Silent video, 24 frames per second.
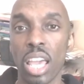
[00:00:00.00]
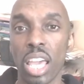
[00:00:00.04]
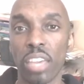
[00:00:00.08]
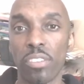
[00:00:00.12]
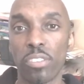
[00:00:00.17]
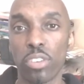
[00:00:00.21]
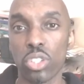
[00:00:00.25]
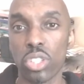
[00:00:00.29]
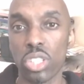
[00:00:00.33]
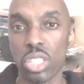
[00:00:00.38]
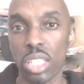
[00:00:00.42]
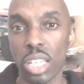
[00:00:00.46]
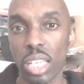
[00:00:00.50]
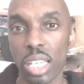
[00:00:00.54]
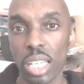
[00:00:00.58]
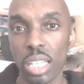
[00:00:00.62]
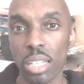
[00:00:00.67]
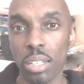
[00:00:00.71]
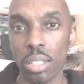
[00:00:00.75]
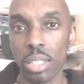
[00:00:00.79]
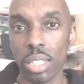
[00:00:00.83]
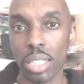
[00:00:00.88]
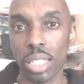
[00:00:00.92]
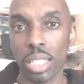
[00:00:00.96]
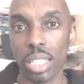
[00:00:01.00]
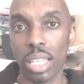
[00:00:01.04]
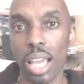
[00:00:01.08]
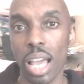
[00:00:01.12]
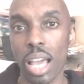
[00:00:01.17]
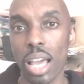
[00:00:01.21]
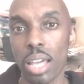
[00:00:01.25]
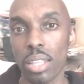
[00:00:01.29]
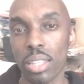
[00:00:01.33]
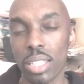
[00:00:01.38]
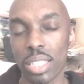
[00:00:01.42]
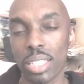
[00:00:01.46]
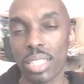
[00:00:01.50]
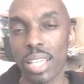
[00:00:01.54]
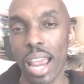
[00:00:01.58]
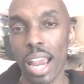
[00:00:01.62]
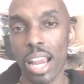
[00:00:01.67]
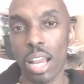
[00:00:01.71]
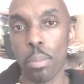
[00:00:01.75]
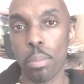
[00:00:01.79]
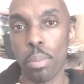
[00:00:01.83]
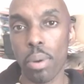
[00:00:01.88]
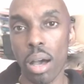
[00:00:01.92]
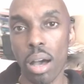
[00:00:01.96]
If you're seeing this
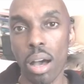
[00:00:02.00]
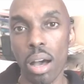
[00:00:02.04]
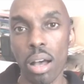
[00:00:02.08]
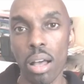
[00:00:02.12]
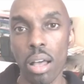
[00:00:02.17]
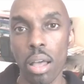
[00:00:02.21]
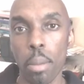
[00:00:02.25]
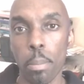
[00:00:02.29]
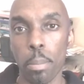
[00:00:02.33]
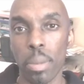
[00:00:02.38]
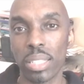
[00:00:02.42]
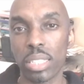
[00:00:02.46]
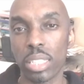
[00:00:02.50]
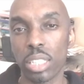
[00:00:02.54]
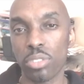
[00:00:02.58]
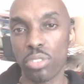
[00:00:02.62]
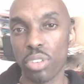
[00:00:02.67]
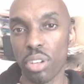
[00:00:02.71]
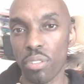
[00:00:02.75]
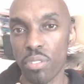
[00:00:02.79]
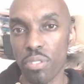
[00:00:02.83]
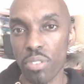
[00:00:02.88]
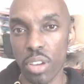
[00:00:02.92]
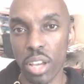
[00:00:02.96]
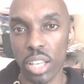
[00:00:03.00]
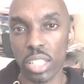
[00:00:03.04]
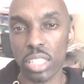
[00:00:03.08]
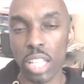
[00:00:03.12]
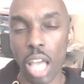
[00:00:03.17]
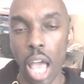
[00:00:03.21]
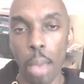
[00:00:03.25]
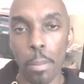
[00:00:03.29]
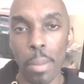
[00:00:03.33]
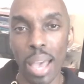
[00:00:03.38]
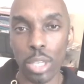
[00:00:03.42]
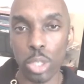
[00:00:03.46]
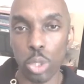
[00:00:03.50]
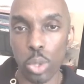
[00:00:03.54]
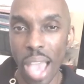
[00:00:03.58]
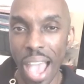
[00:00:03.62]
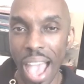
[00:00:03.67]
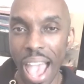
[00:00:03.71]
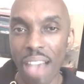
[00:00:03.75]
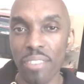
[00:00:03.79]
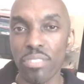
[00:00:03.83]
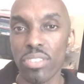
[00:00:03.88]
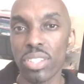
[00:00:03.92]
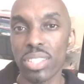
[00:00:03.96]
Karatbar message for the first time and you
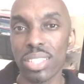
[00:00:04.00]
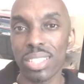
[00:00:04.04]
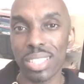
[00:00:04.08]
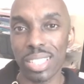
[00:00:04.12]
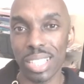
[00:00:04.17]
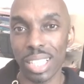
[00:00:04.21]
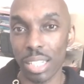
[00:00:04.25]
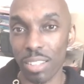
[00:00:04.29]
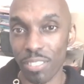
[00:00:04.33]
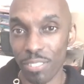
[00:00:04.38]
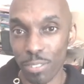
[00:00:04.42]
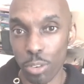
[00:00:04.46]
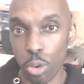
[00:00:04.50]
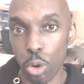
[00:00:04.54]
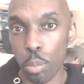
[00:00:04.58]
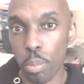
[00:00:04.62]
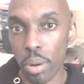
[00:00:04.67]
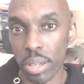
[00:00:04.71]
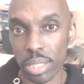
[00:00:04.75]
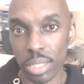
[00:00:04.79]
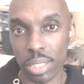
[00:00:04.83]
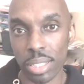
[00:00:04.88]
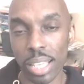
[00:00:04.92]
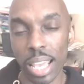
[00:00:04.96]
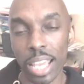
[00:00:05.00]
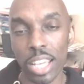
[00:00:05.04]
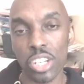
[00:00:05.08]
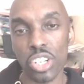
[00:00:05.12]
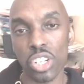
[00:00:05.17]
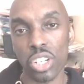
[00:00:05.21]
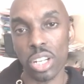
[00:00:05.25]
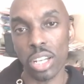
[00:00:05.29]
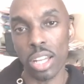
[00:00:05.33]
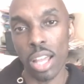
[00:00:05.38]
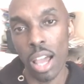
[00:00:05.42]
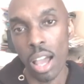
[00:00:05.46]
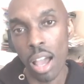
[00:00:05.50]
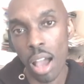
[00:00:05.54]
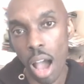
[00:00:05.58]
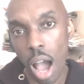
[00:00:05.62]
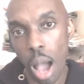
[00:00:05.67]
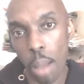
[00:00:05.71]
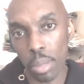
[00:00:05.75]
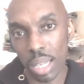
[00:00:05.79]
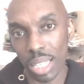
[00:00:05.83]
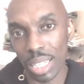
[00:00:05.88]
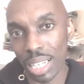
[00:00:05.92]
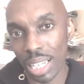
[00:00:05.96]
haven't seen a full presentation,
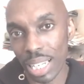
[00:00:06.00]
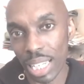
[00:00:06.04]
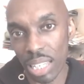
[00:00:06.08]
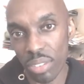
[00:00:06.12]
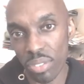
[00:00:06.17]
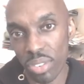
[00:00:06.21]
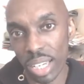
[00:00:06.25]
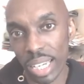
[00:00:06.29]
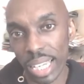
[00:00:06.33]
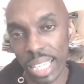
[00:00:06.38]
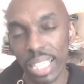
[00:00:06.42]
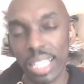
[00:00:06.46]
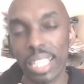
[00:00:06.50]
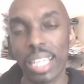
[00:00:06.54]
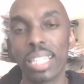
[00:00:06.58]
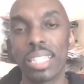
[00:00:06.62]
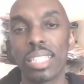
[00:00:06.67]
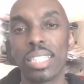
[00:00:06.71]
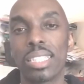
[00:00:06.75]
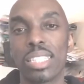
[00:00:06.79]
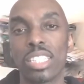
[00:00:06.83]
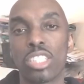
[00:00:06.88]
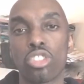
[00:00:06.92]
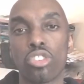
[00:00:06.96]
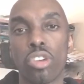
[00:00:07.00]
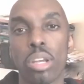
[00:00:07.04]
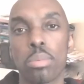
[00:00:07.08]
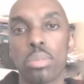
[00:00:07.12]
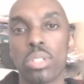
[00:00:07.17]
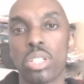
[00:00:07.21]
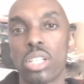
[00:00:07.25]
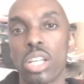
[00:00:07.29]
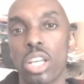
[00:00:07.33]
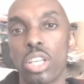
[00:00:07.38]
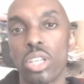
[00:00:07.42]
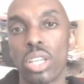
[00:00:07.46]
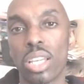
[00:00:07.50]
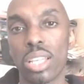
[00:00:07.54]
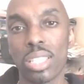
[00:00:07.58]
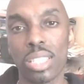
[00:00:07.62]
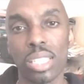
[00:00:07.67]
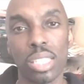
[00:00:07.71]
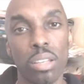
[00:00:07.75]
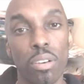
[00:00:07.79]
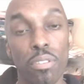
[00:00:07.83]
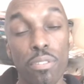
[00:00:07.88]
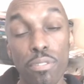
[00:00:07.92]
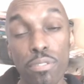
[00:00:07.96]
I'm going to leave a link in the description that you can
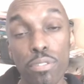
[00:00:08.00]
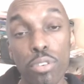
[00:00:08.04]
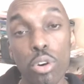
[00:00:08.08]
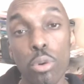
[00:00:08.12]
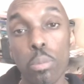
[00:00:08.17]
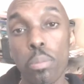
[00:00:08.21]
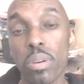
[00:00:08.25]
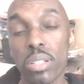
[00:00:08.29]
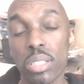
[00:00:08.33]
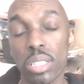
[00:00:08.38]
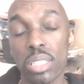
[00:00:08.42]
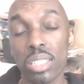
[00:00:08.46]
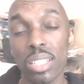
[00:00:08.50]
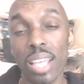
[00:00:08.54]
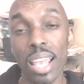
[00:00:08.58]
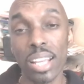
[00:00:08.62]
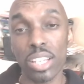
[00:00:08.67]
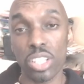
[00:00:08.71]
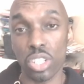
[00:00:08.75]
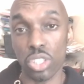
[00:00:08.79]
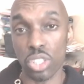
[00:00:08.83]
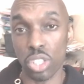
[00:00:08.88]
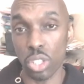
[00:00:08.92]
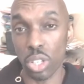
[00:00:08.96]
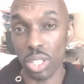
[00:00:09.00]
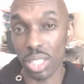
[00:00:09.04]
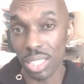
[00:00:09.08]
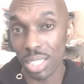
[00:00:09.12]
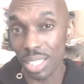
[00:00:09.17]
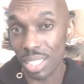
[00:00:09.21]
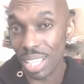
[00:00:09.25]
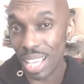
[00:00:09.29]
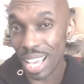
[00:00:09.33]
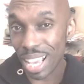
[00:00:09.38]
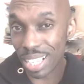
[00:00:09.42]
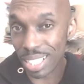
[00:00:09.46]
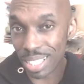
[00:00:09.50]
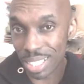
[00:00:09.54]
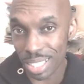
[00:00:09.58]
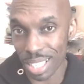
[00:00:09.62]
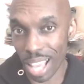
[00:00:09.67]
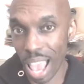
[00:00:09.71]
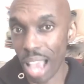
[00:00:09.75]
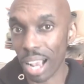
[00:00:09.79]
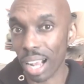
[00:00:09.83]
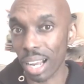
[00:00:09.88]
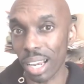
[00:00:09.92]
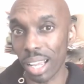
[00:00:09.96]
see a full presentation, so you can see
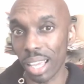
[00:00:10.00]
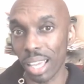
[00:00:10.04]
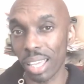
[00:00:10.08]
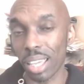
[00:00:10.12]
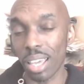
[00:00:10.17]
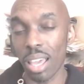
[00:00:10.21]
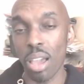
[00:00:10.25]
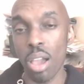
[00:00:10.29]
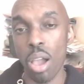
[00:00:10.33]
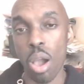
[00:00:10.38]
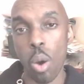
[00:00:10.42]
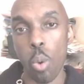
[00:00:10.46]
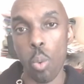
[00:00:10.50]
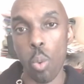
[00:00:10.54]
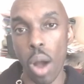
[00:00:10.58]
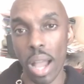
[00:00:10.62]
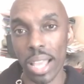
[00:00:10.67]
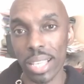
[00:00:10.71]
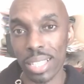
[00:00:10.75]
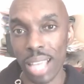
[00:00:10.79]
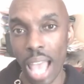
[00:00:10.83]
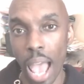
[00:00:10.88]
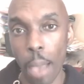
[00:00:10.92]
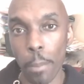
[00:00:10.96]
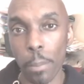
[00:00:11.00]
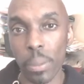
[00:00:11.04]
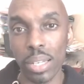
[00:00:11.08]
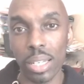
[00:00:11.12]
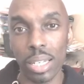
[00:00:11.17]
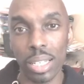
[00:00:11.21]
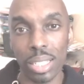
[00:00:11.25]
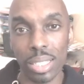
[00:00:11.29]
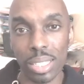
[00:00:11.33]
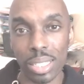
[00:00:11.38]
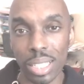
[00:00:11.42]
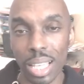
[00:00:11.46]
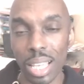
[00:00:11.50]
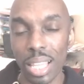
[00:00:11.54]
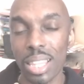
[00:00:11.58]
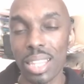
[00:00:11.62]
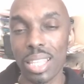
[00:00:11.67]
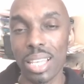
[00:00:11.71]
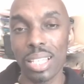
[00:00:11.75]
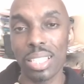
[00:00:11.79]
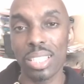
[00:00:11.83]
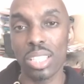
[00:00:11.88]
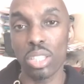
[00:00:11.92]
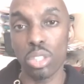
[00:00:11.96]
exactly what is happening and see
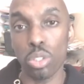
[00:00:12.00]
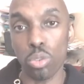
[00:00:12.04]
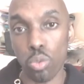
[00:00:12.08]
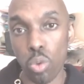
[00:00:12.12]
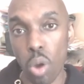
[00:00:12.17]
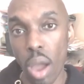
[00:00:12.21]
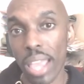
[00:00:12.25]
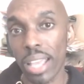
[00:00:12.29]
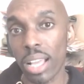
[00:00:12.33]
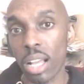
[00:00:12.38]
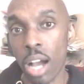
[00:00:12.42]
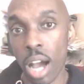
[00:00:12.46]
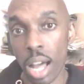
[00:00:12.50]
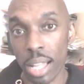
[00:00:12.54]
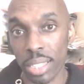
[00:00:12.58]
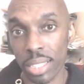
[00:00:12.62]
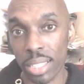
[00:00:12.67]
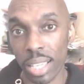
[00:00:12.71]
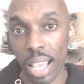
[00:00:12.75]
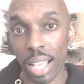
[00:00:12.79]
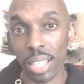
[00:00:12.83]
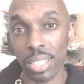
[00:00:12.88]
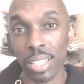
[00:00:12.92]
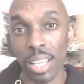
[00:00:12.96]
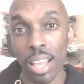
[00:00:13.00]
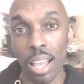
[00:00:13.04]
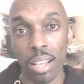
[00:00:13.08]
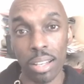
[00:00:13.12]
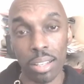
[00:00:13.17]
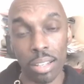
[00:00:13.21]
things in the right context.